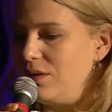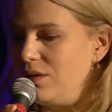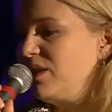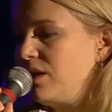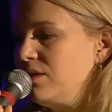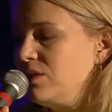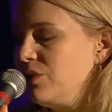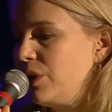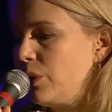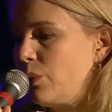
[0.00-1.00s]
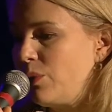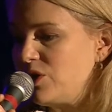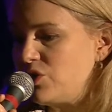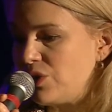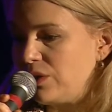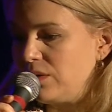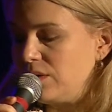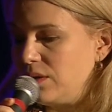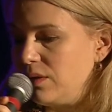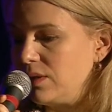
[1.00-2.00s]
But answering your question,
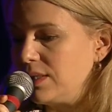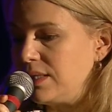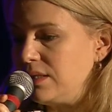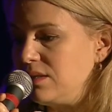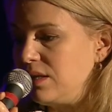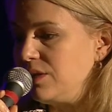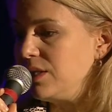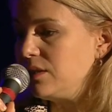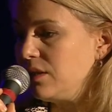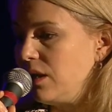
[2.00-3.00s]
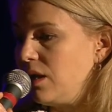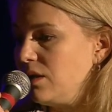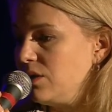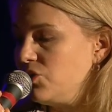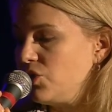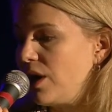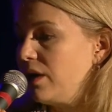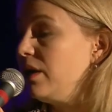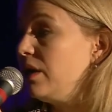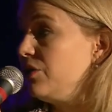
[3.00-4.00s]
since there is a large
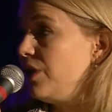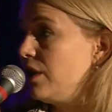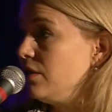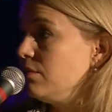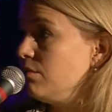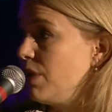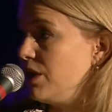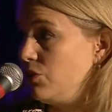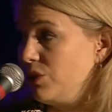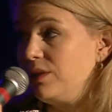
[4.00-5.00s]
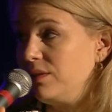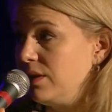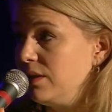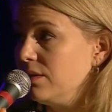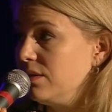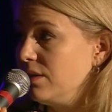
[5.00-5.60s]
Hungarian minority,